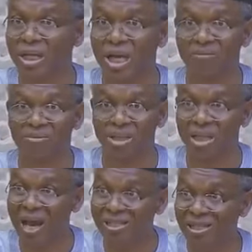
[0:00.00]
they have
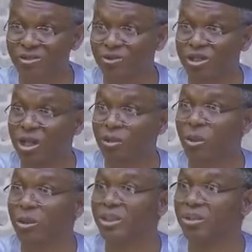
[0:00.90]
the access to the
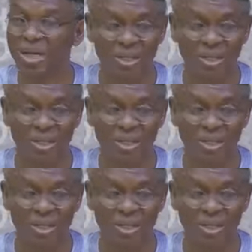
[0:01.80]
technology.